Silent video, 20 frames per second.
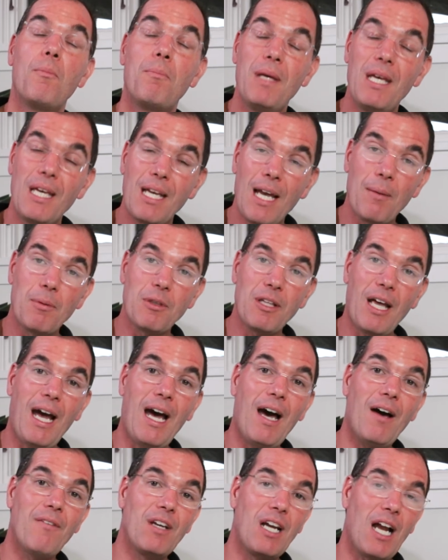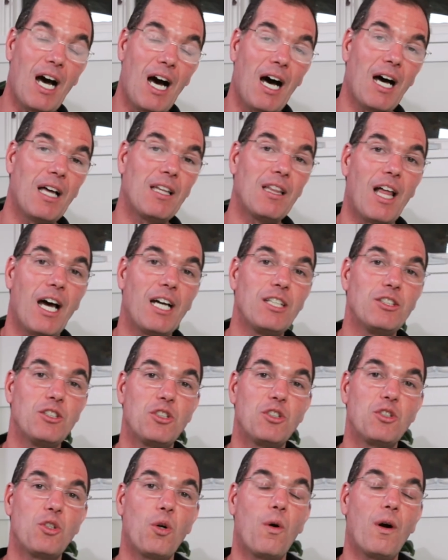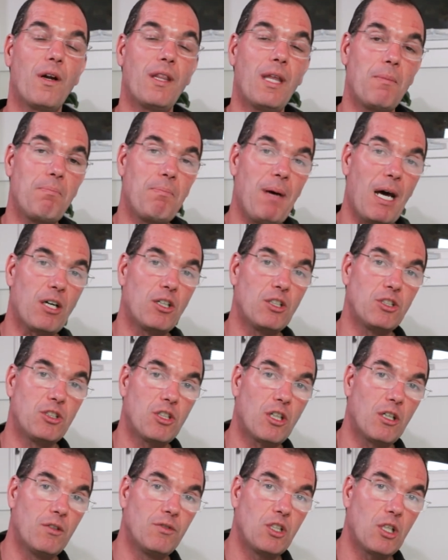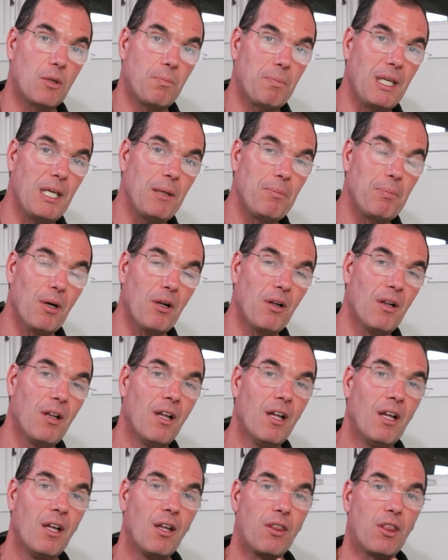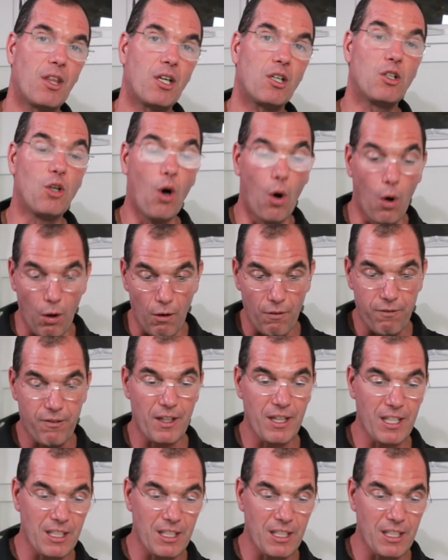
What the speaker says: being able to have an online store that better serves your people, the goal for